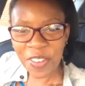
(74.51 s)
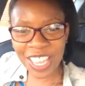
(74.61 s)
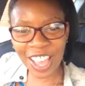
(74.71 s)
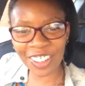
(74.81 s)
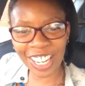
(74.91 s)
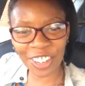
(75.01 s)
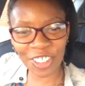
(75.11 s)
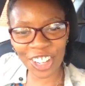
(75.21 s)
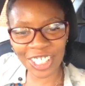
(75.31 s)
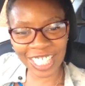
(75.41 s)
we all at the
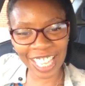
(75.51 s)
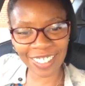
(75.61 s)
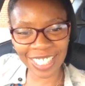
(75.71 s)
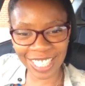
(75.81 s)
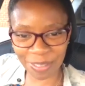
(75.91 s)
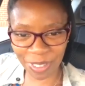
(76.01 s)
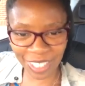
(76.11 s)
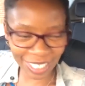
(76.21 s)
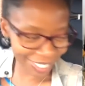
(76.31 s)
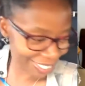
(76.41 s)
Rose House, that's a break.